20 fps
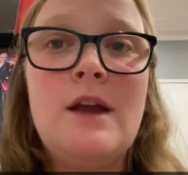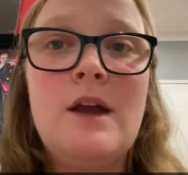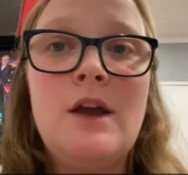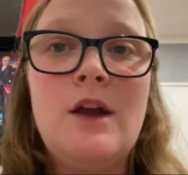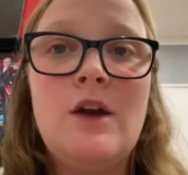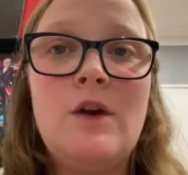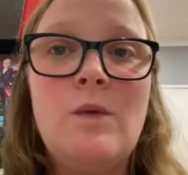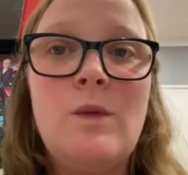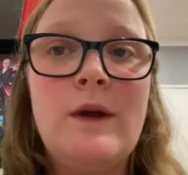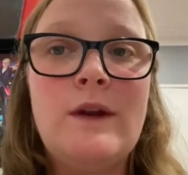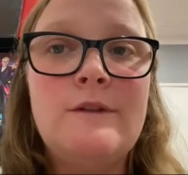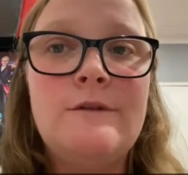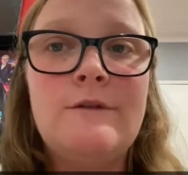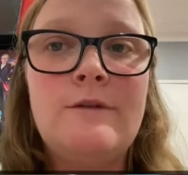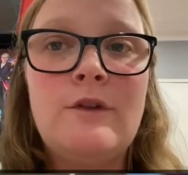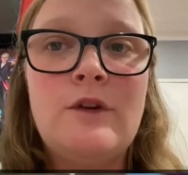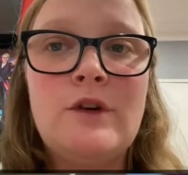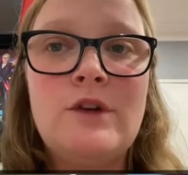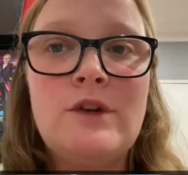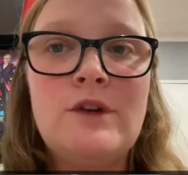Got one of
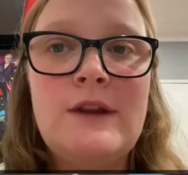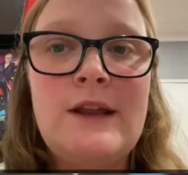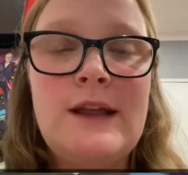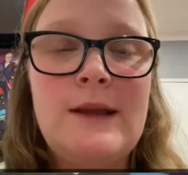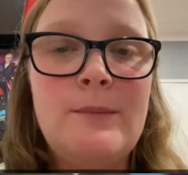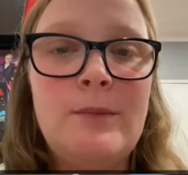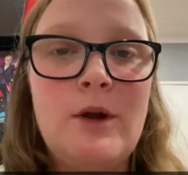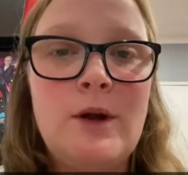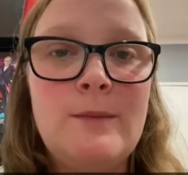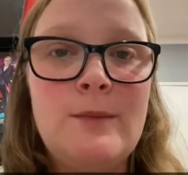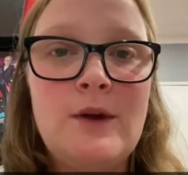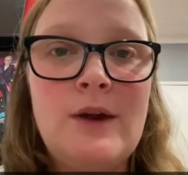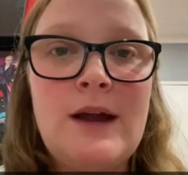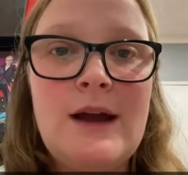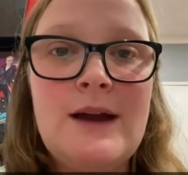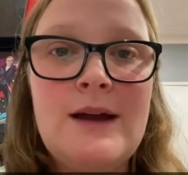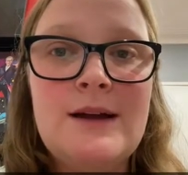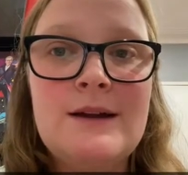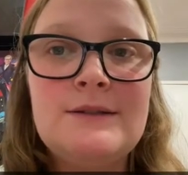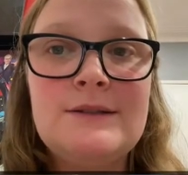four unique promo
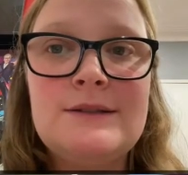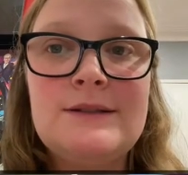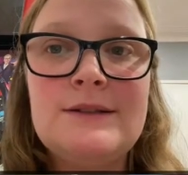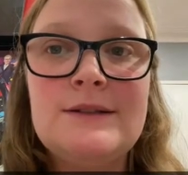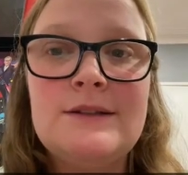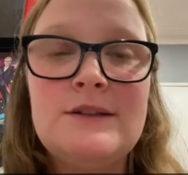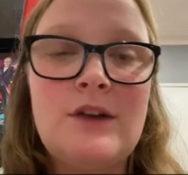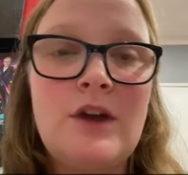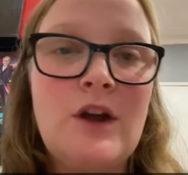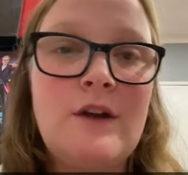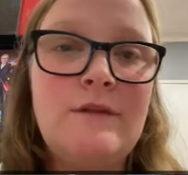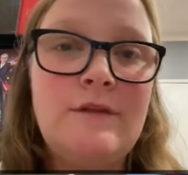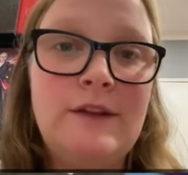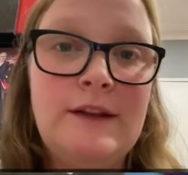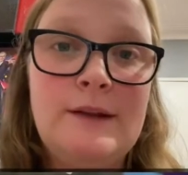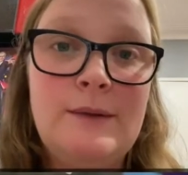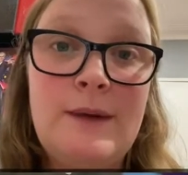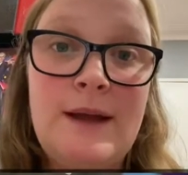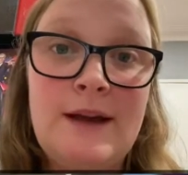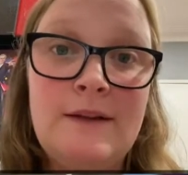cards, so
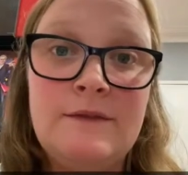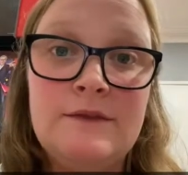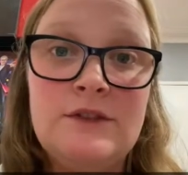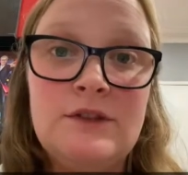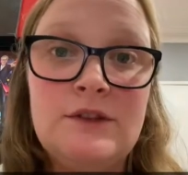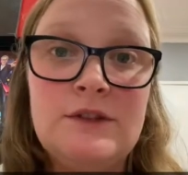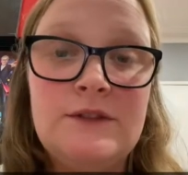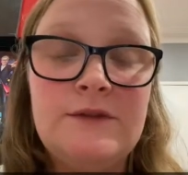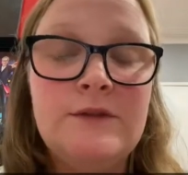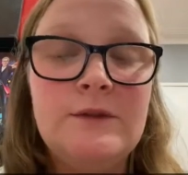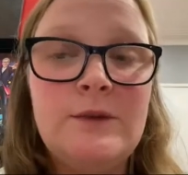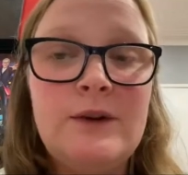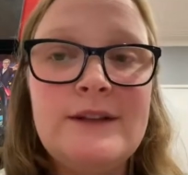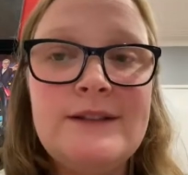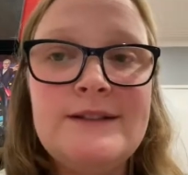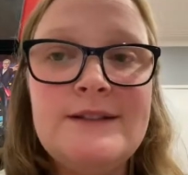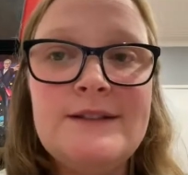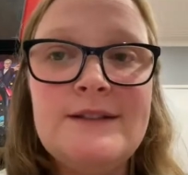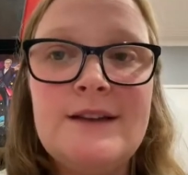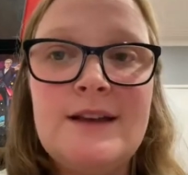hopefully we have two different
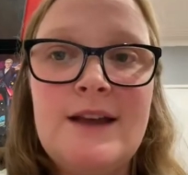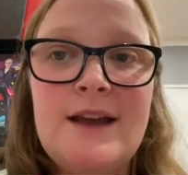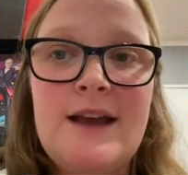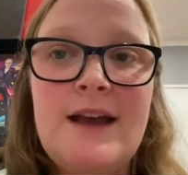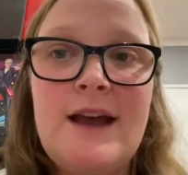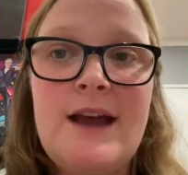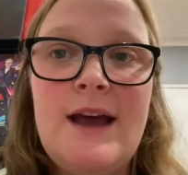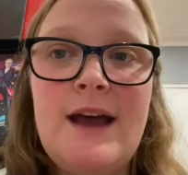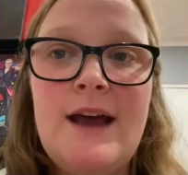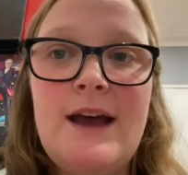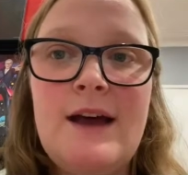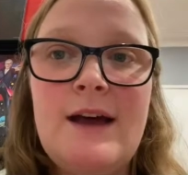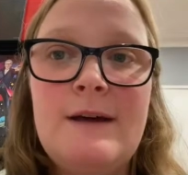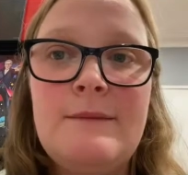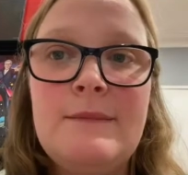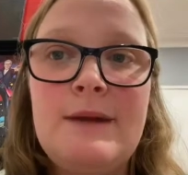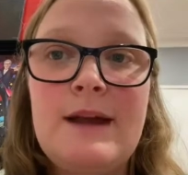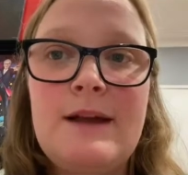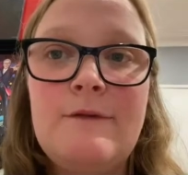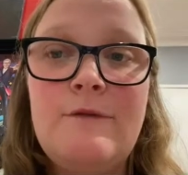ones.
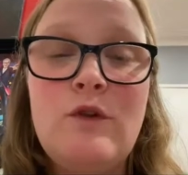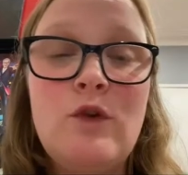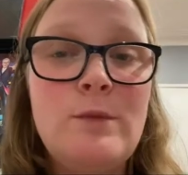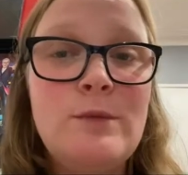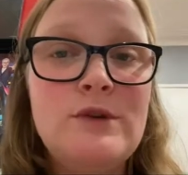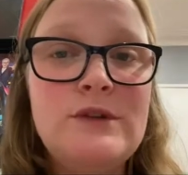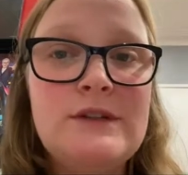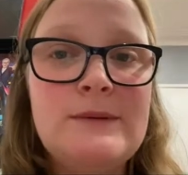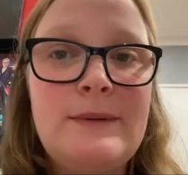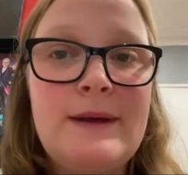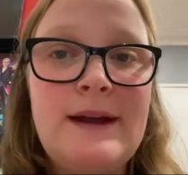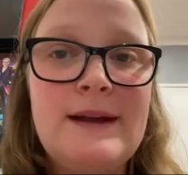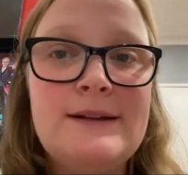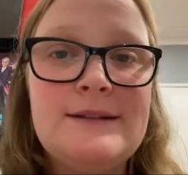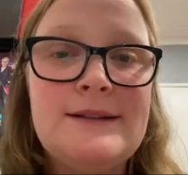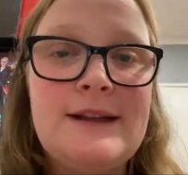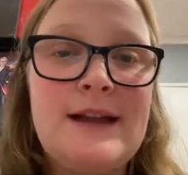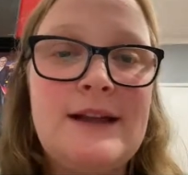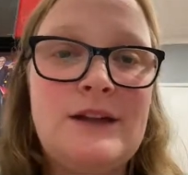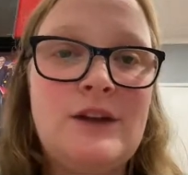Um, four booster
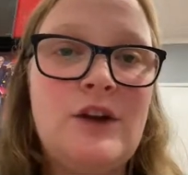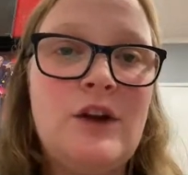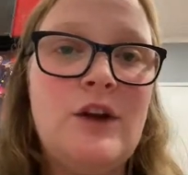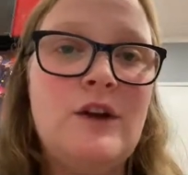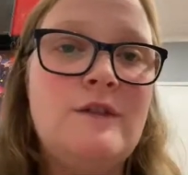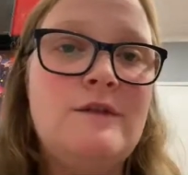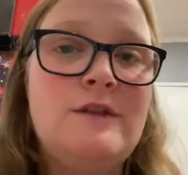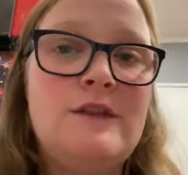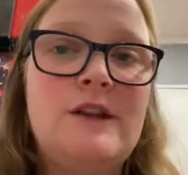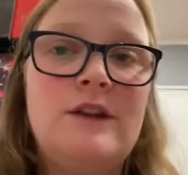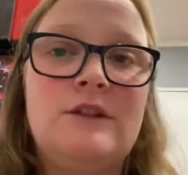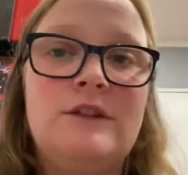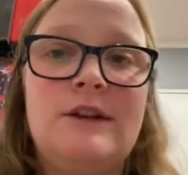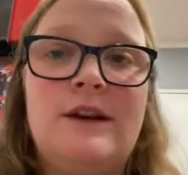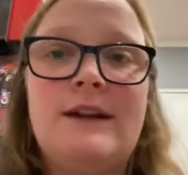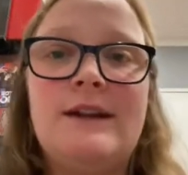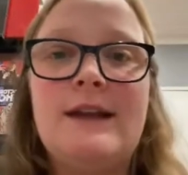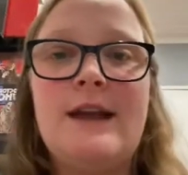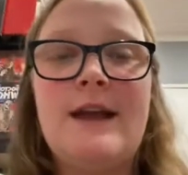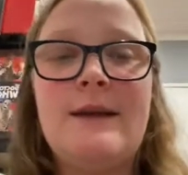packs and a code for the
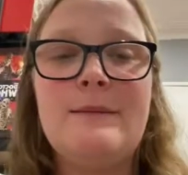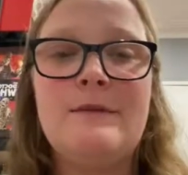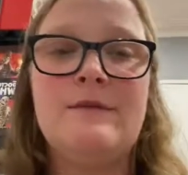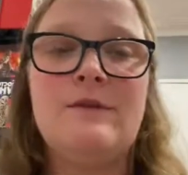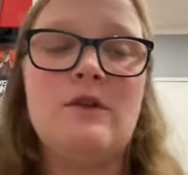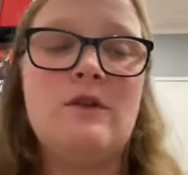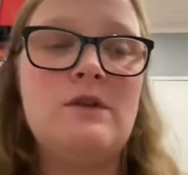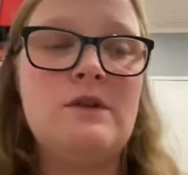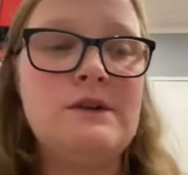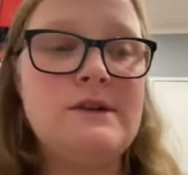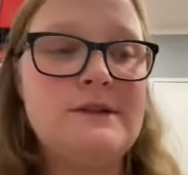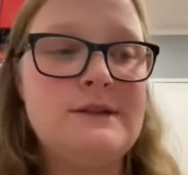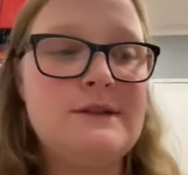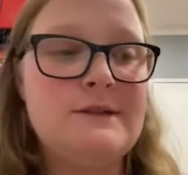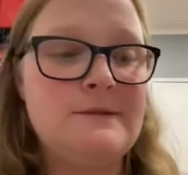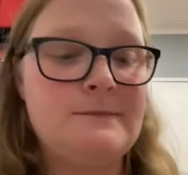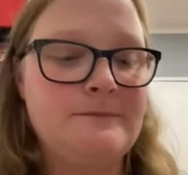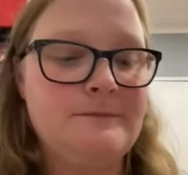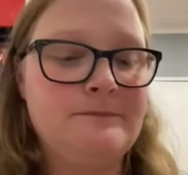online game, of course.